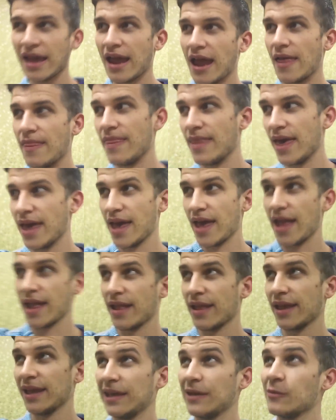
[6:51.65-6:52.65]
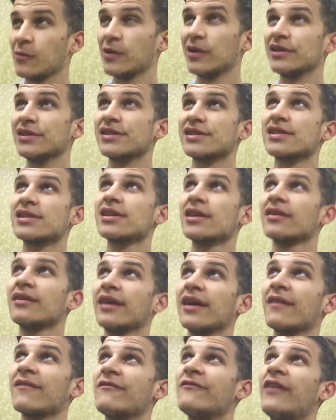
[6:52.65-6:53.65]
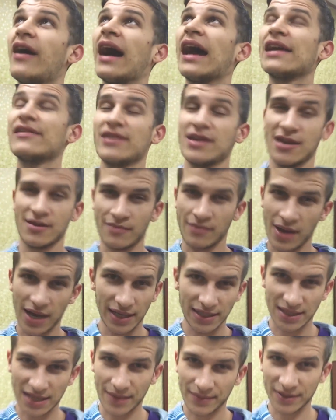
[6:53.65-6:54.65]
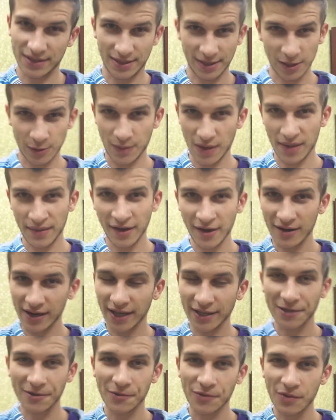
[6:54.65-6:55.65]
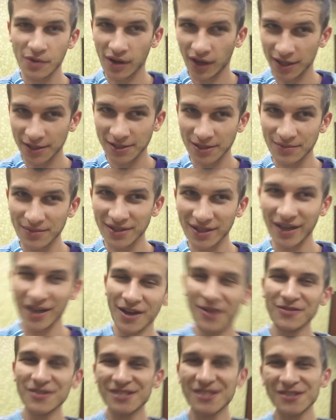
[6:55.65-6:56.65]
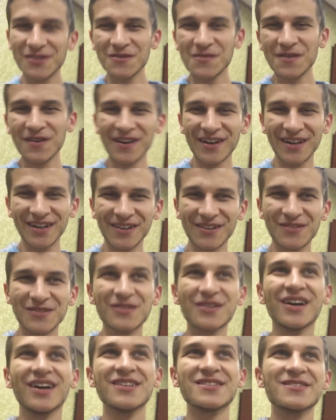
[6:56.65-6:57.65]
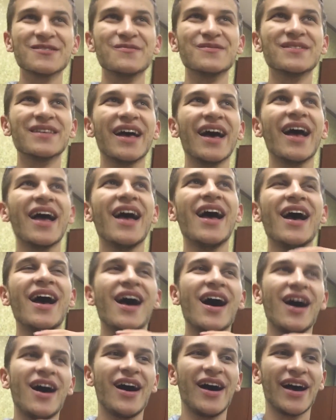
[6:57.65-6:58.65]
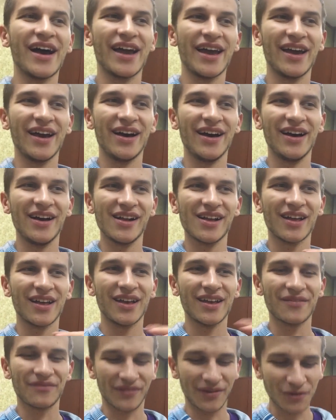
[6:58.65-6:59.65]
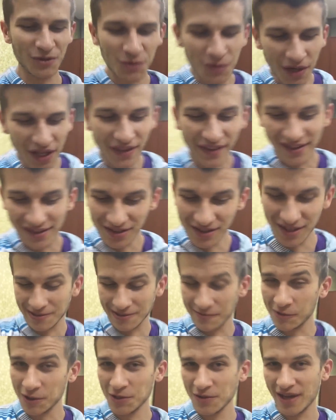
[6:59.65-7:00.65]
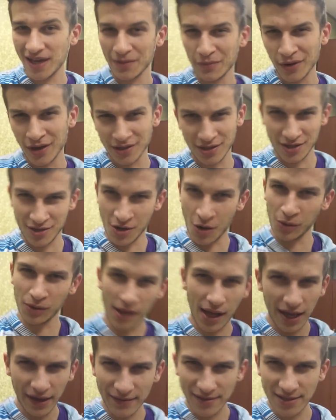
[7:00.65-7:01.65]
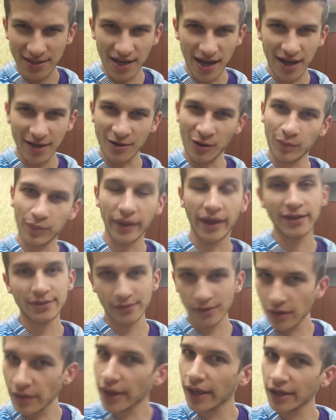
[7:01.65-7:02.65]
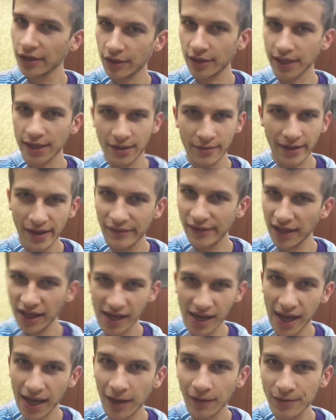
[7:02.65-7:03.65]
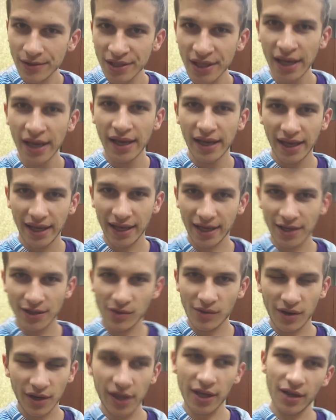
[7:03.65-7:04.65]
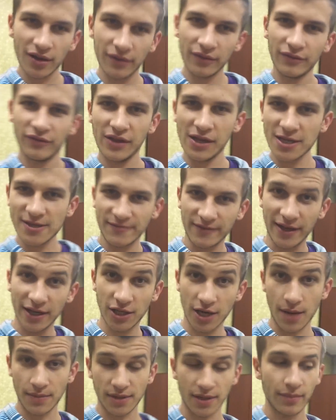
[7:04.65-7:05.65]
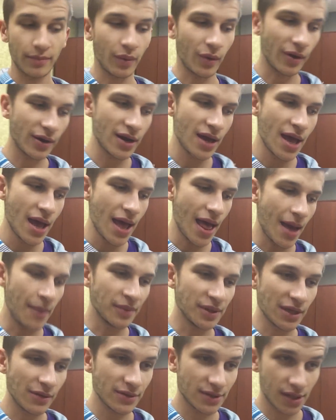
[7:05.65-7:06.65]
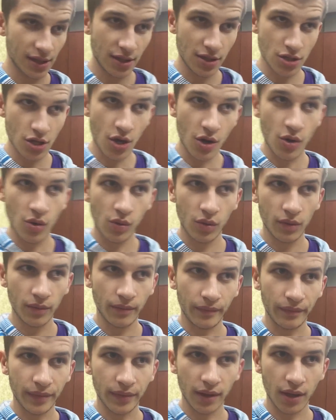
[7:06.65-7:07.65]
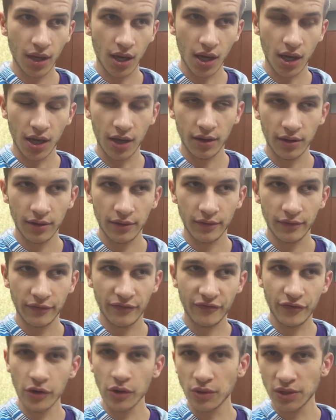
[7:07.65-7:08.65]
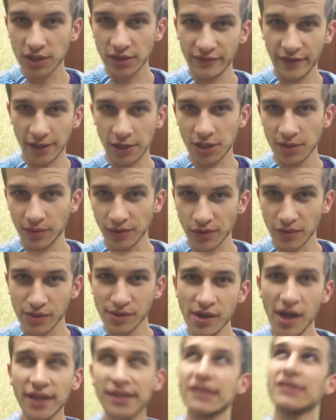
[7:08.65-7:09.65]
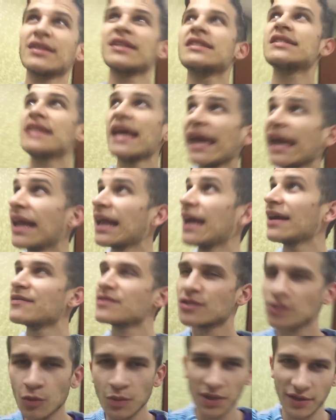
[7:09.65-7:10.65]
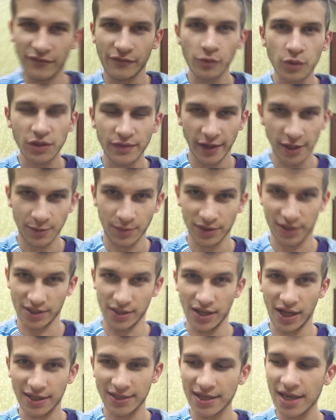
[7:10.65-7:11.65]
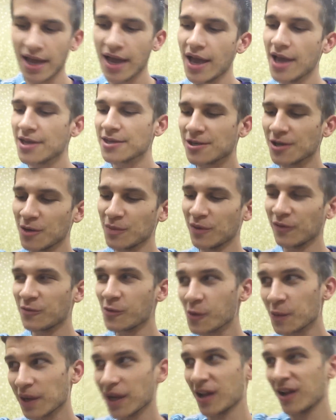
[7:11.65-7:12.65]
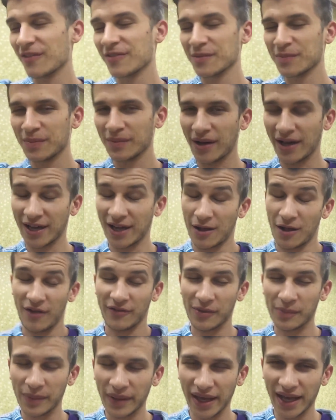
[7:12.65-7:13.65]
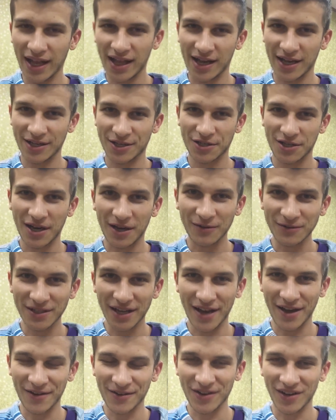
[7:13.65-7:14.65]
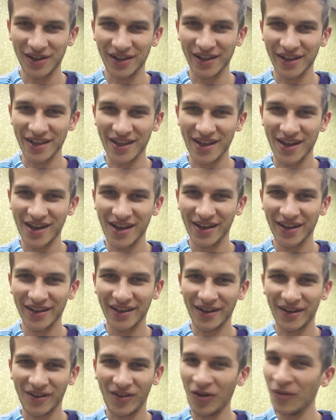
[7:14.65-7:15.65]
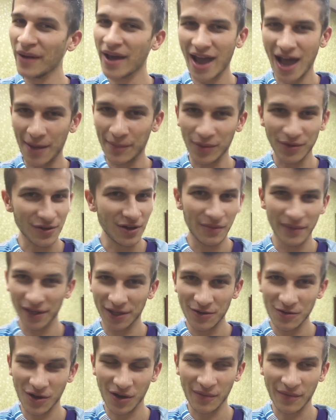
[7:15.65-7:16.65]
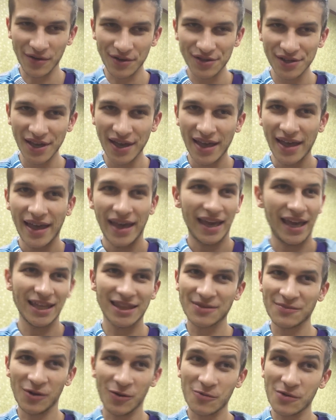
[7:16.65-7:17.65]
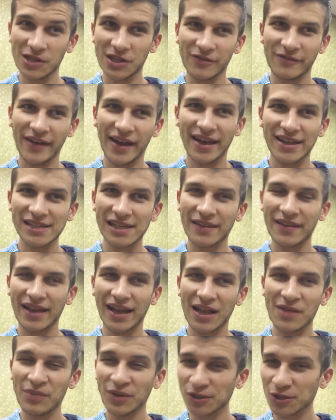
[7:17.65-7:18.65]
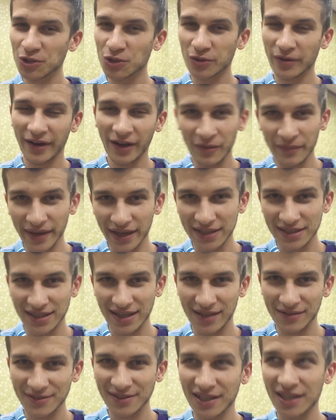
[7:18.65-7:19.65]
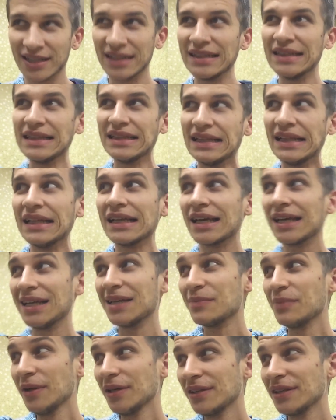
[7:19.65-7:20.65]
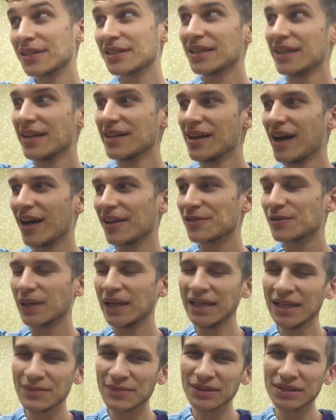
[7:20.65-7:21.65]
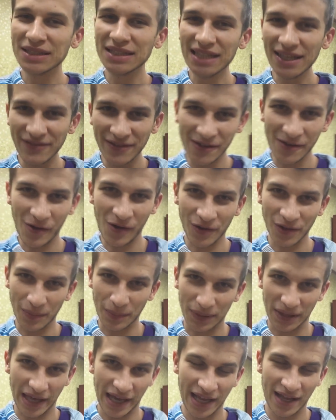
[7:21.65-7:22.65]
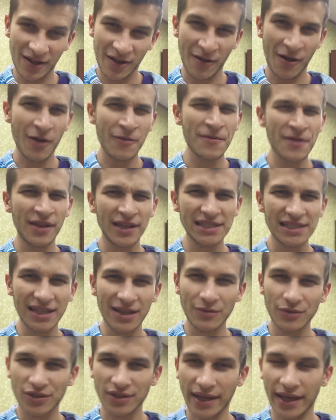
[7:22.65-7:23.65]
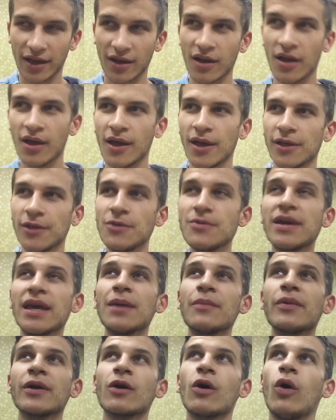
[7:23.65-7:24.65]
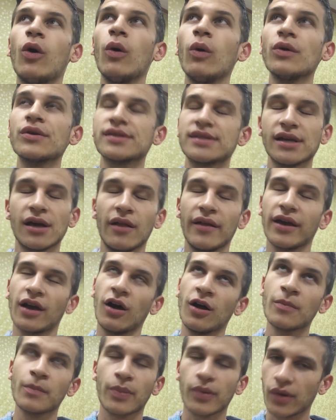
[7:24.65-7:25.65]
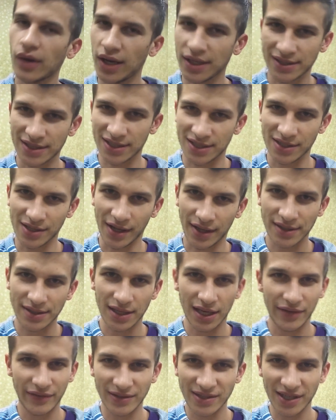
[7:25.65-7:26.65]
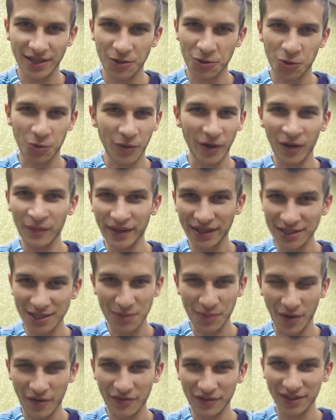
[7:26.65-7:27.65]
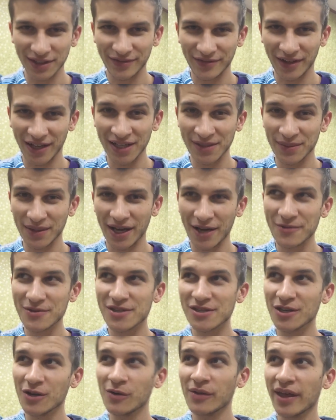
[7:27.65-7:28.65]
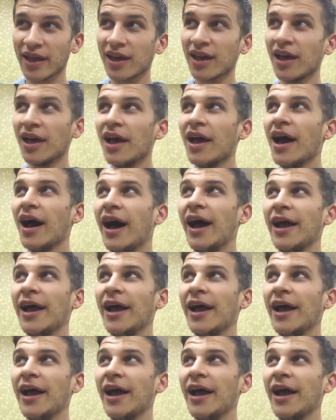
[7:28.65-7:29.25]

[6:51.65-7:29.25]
And then it was like 5 a.m. my time, but 6 p.m. here, and I had to go through customs. And I was so worried to go through customs that I was reading list of what you can't bring. It's like no livestock, no plants. I'm like, okay, good. I don't have any cows and or Venus flytraps on board. But then it was like no fruits, vegetables, or nuts. I was like, dang it, I have so many fruits, vegetables, and nuts. So before I got off the plane, I chowed down on all my apples, all my cucumbers, ate them all really fast, and then I had a bunch of trail mix, and I was like, can I bring this? Can I not? So I ended up leaving it all on the plane, not realizing that it was like, you can't bring wholesale, like, unprocessed nuts. Like, if it's, like, trail mix, it's perfectly fine, but I was so, like,